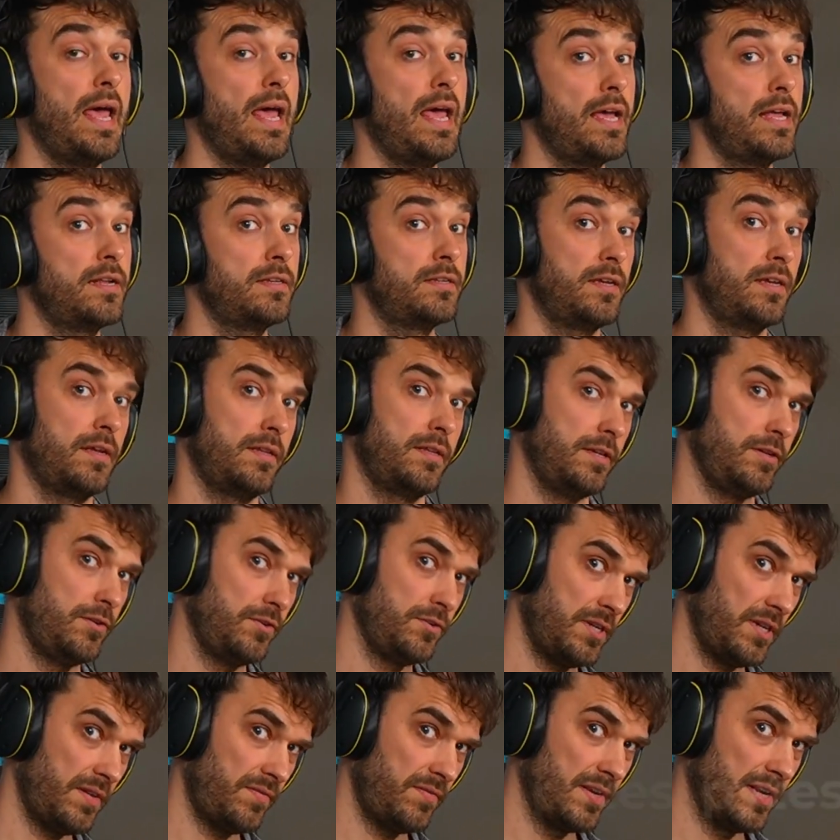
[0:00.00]
and they
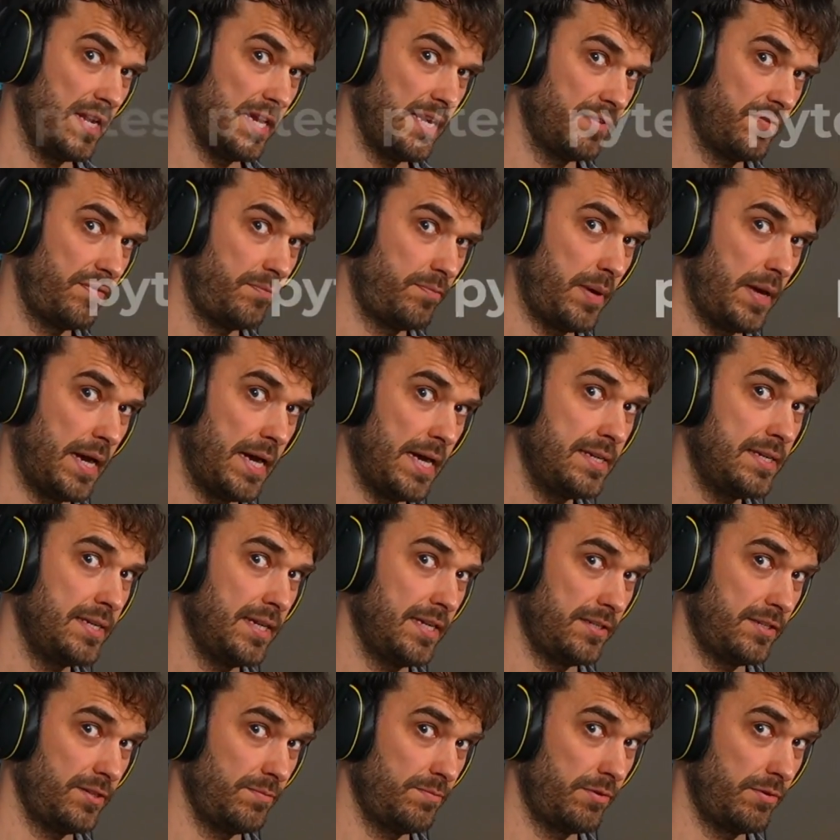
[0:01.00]
also have native
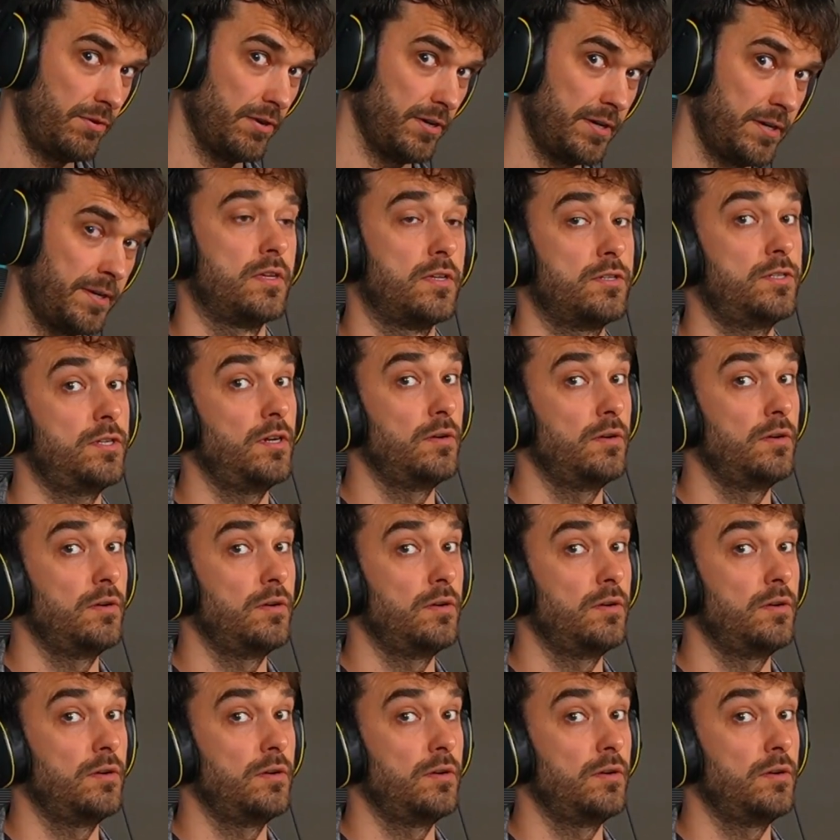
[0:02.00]
PyTest support.